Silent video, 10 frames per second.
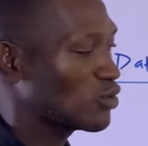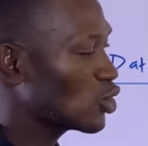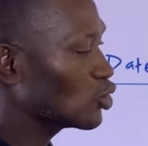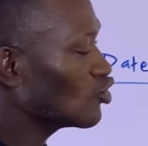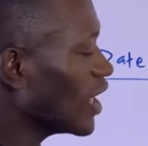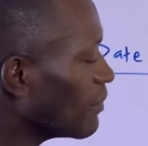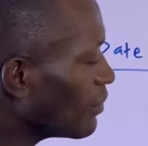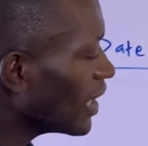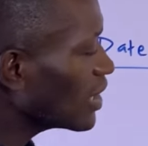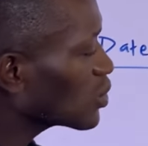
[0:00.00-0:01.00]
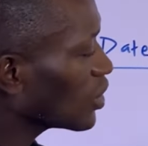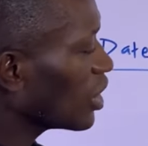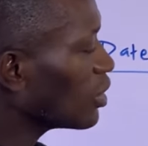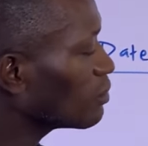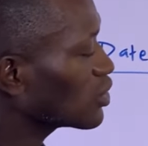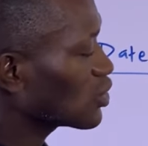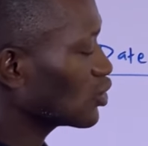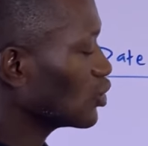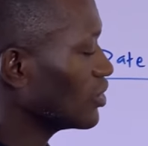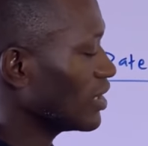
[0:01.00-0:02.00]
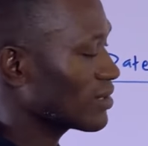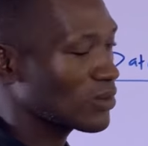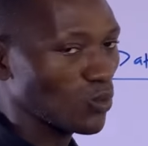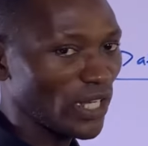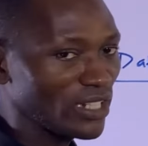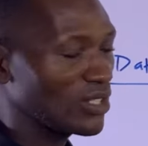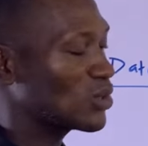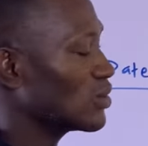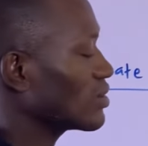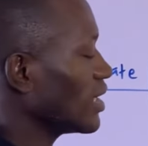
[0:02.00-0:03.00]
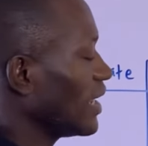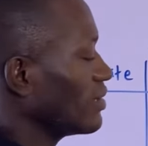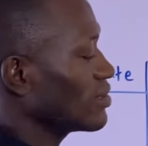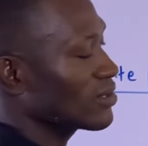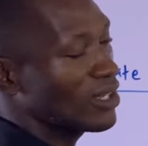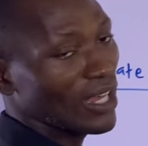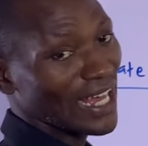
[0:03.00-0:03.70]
So trial balance will help you to show that when the two sides